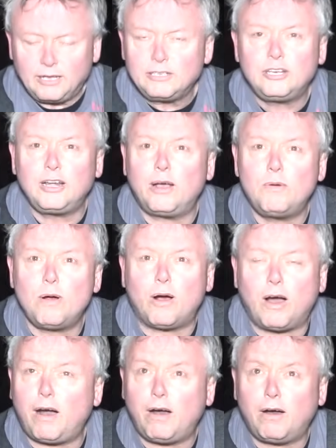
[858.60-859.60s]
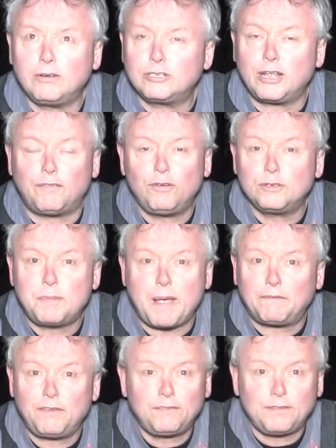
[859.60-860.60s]
Do you know what? Honestly, I thought it was
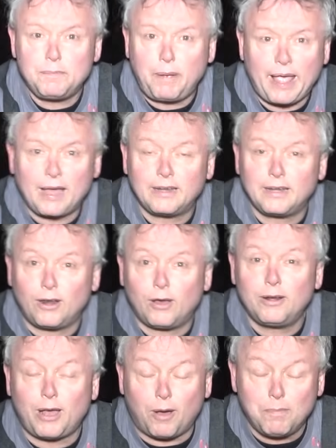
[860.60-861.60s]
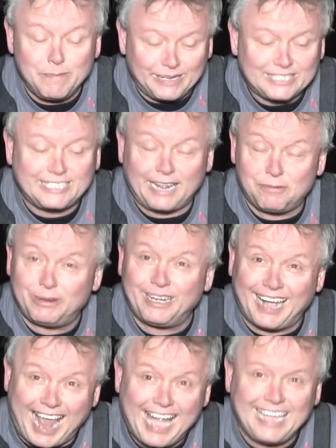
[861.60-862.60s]
about £50 and I missed it with
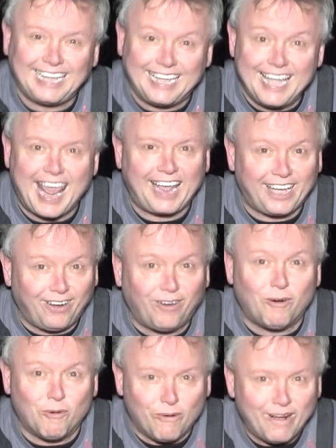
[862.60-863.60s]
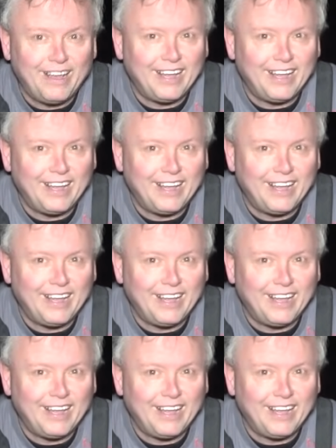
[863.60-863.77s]
the landing net and all.